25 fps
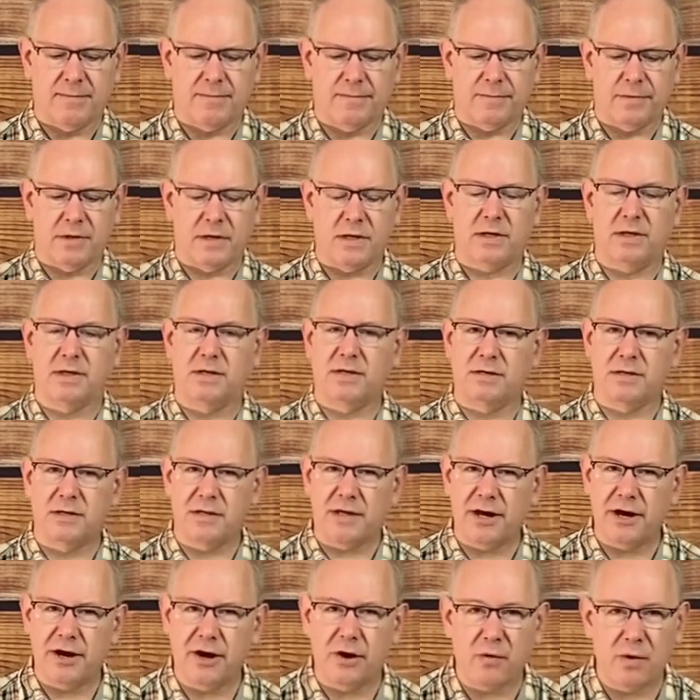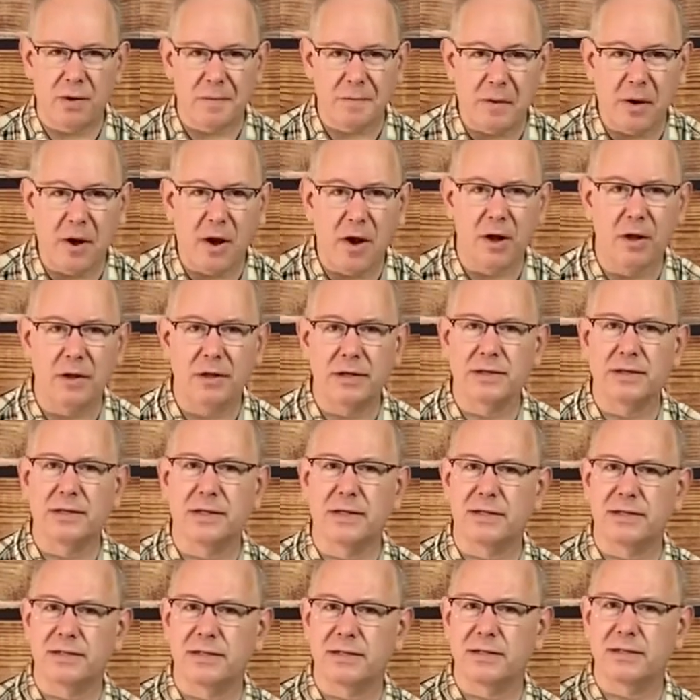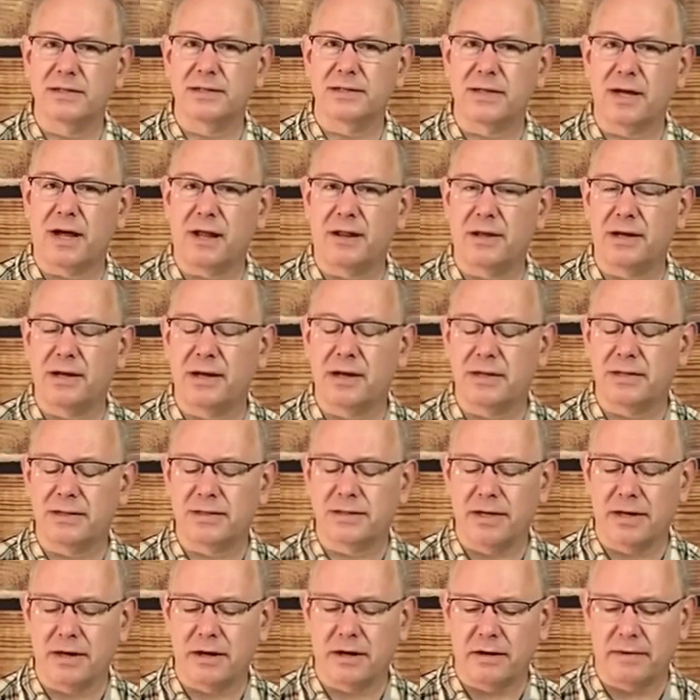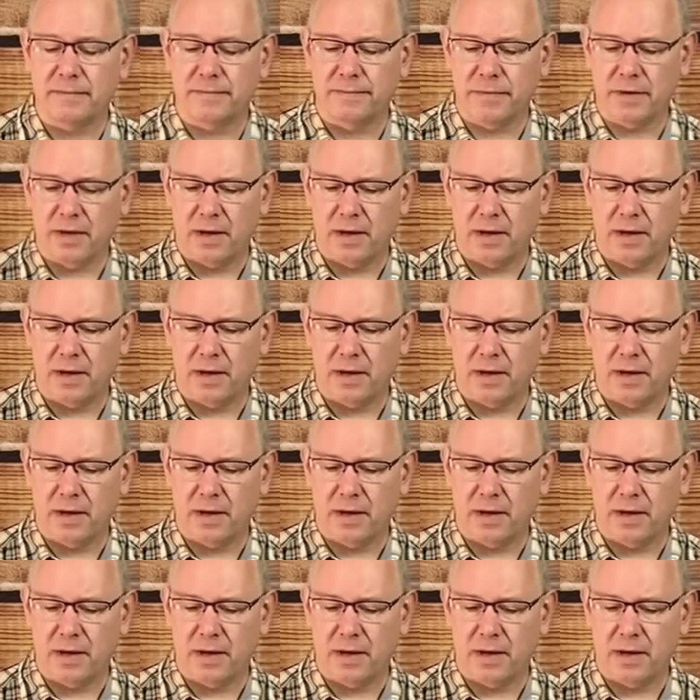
Do you hear what Paul is telling us there?